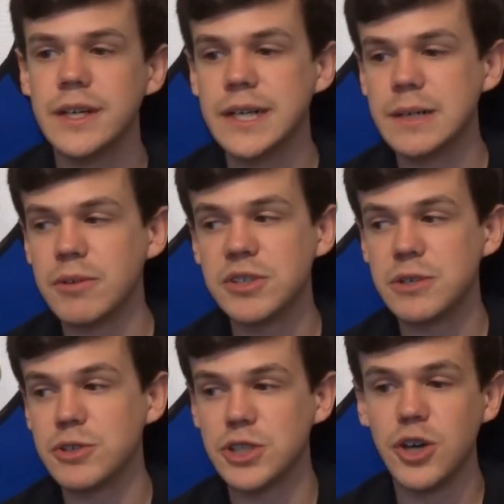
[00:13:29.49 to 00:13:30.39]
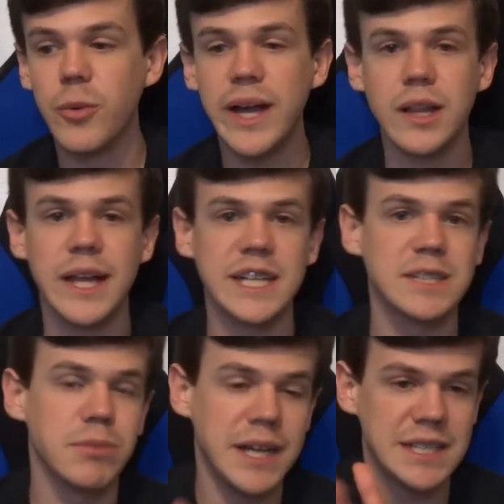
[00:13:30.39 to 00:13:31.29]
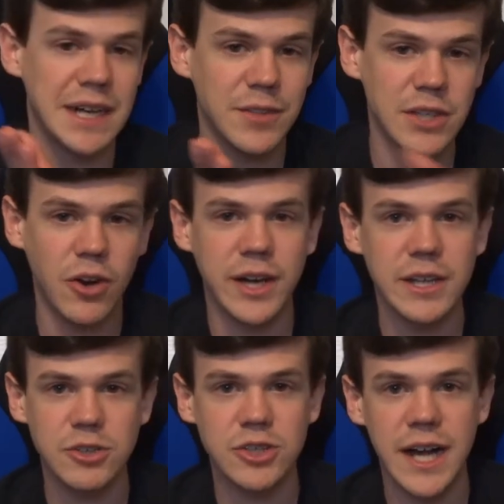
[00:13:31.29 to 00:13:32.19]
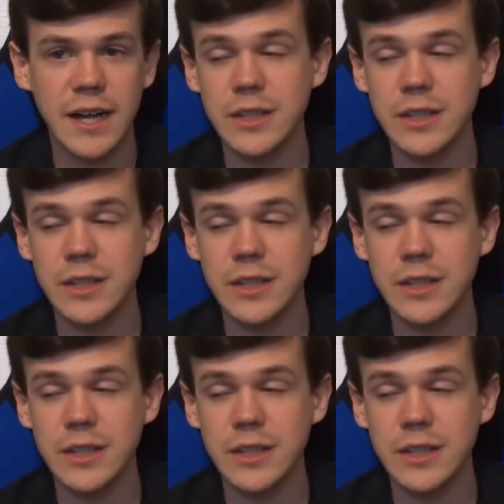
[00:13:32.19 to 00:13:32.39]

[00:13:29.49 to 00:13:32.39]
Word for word: Because um, there was no way to like splice out the audio track,